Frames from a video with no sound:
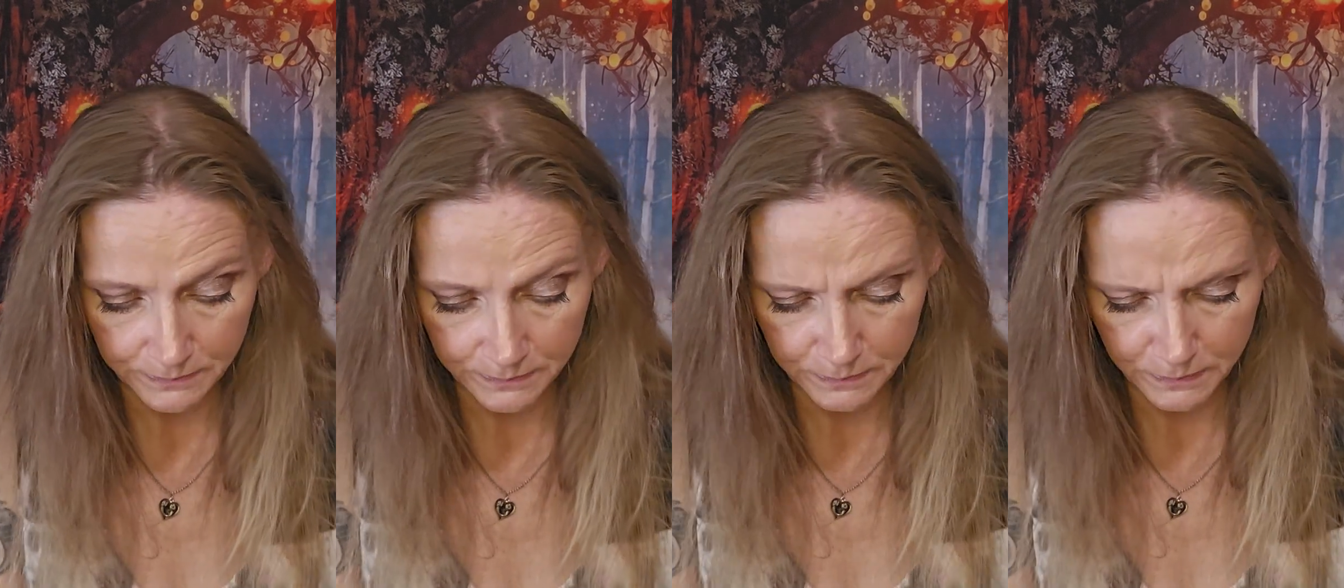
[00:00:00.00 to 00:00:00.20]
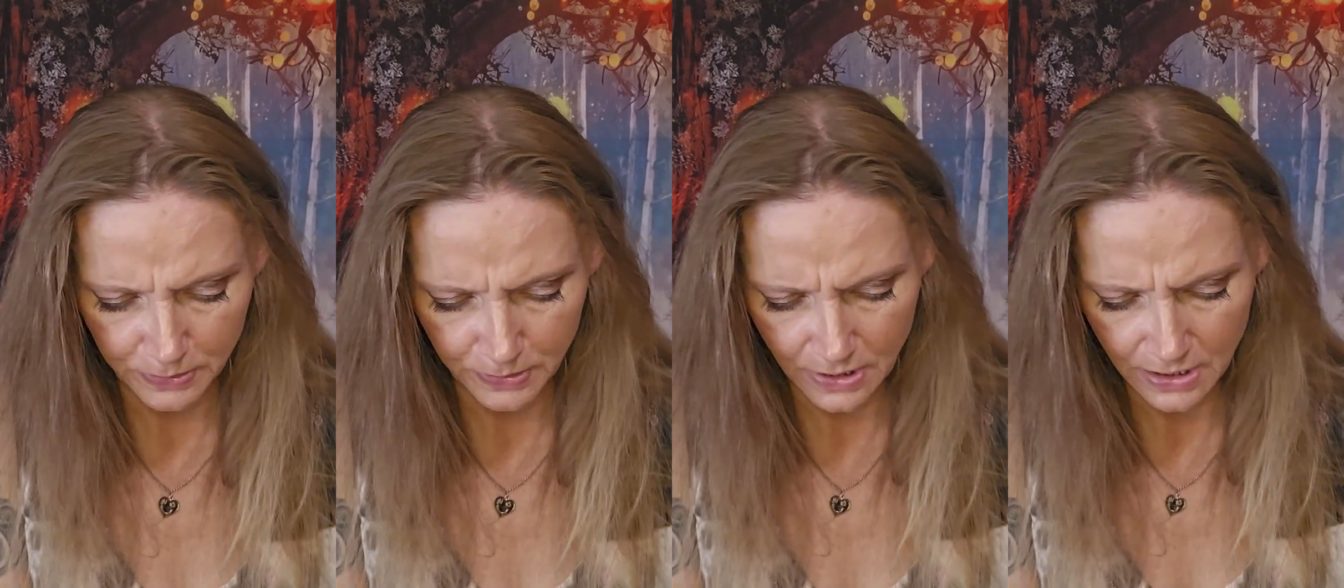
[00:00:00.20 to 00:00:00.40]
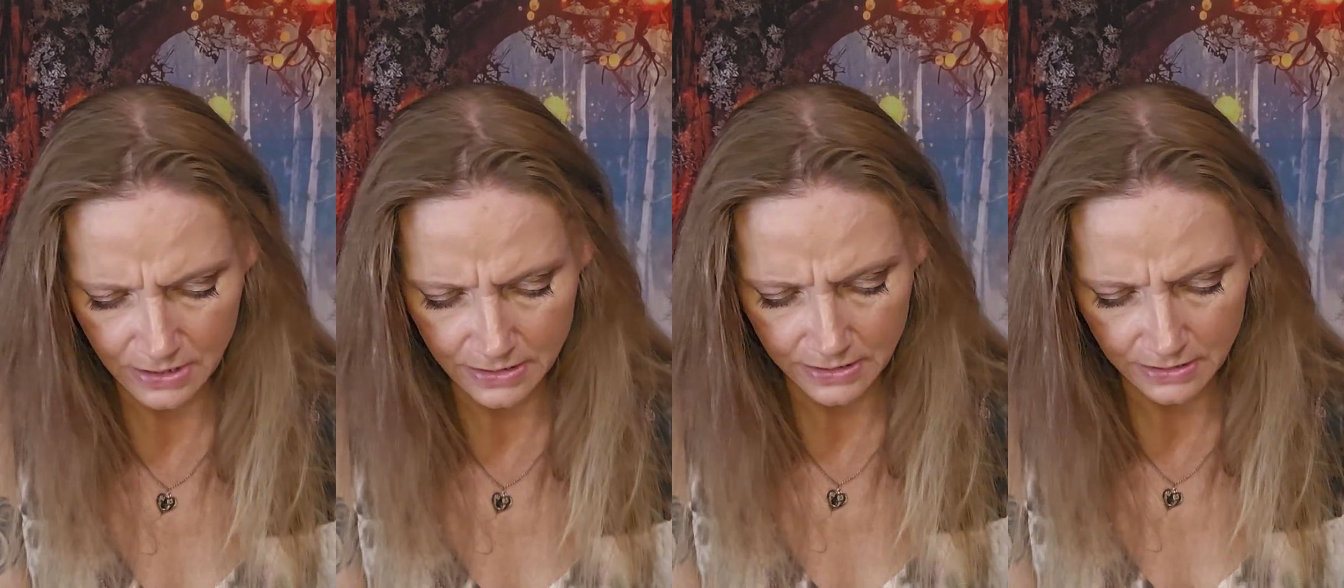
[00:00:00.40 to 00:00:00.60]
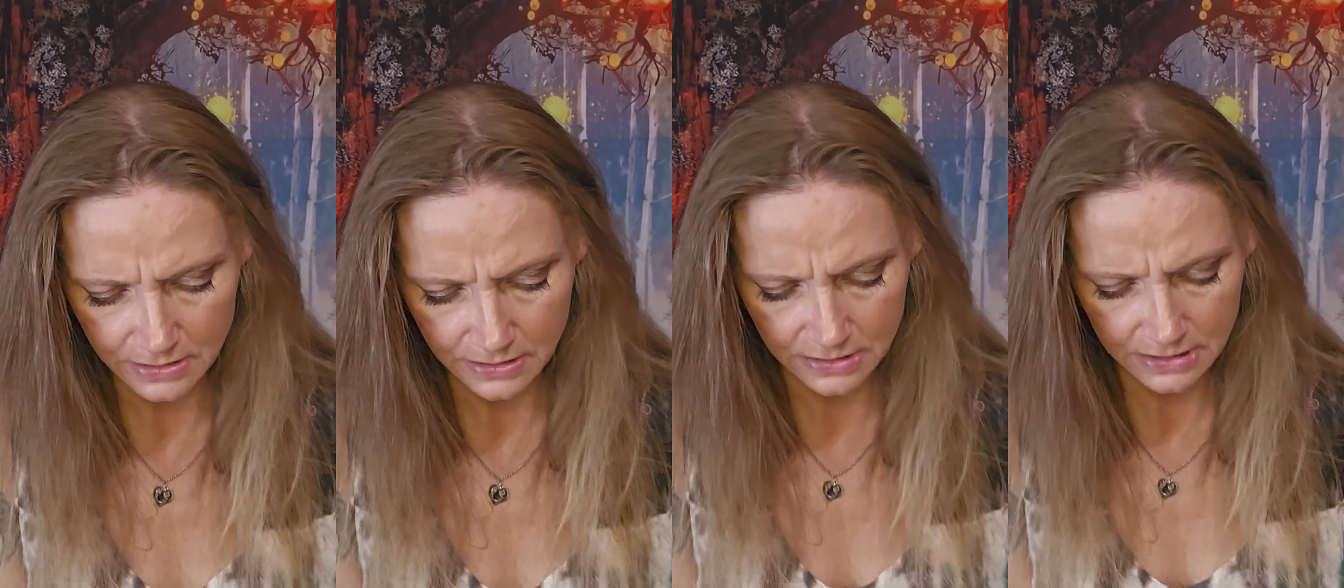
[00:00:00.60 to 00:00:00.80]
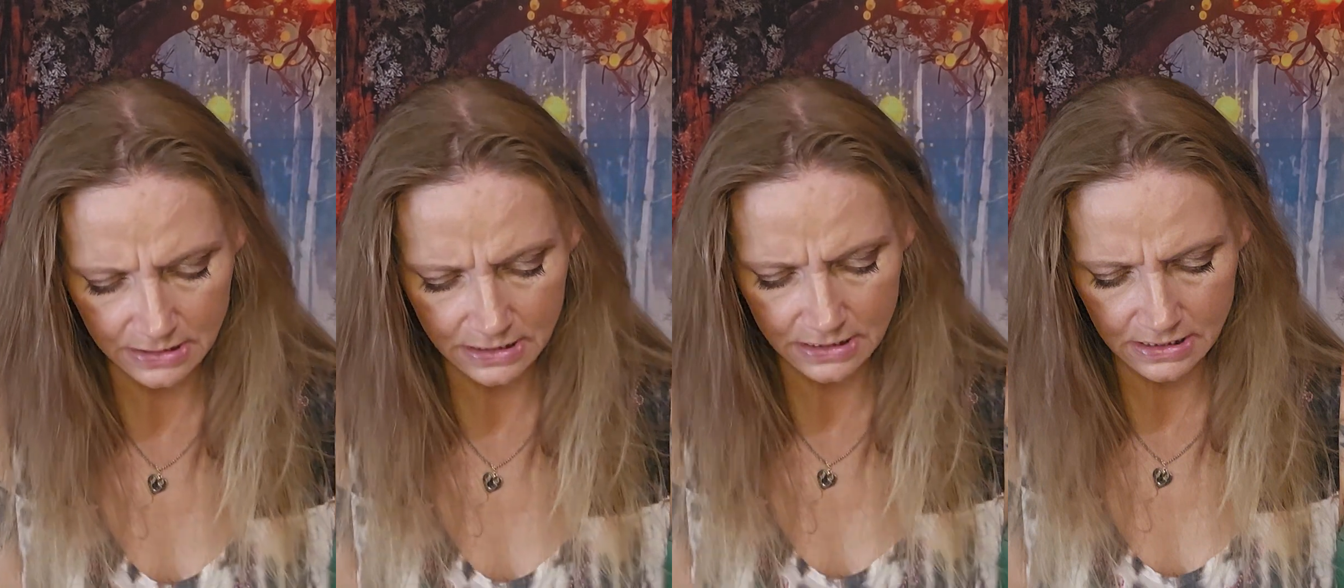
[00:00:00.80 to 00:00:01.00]

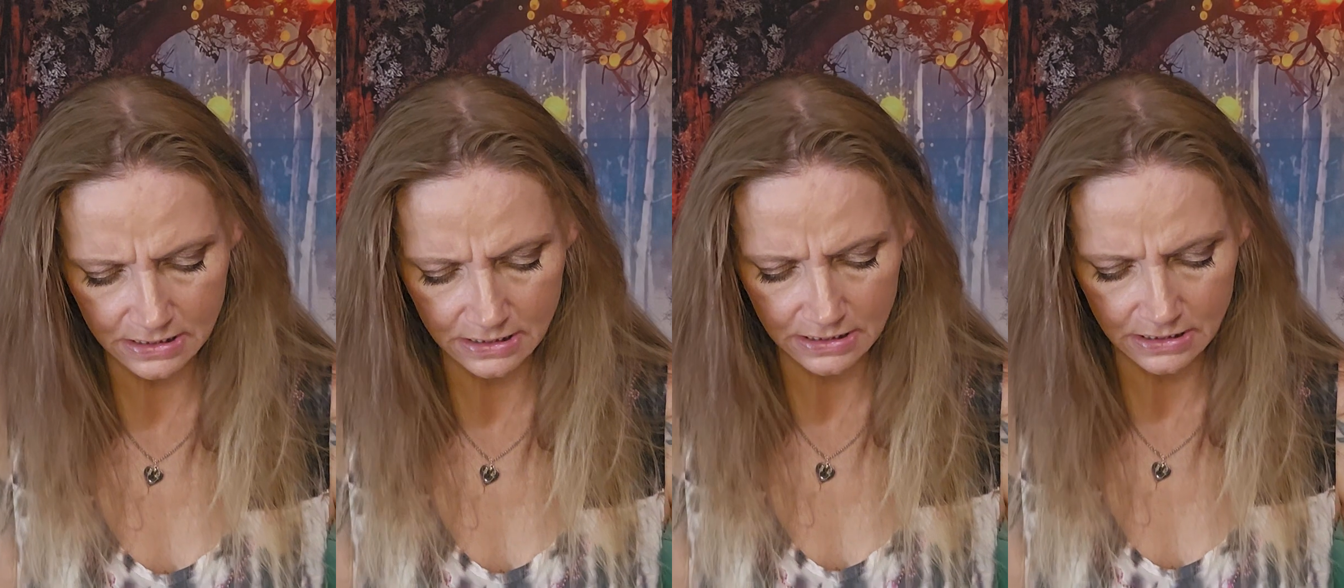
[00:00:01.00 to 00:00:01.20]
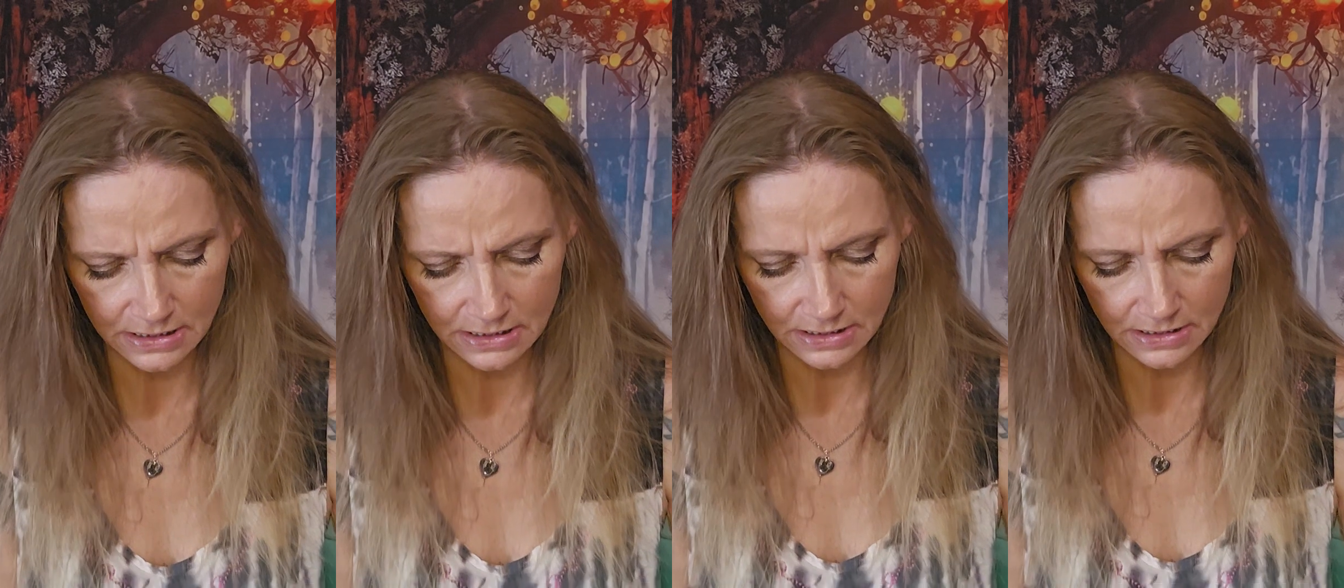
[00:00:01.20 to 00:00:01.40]
product.